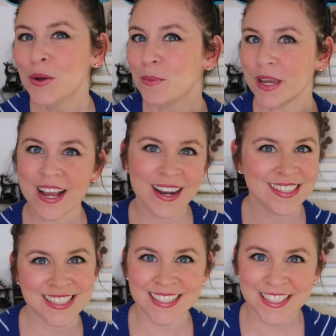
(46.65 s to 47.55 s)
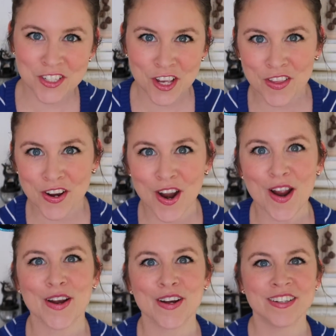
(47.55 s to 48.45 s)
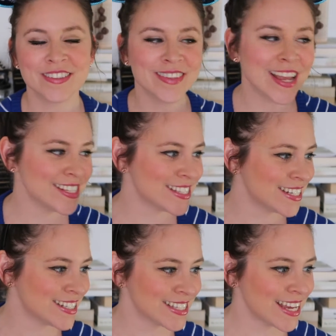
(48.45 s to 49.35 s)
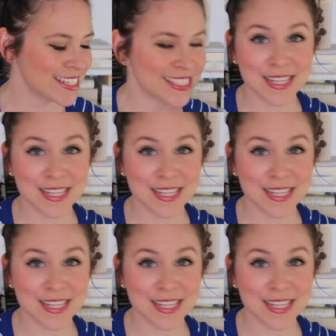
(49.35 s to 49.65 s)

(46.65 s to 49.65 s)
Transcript: We kind of sent each other our likes and dislikes,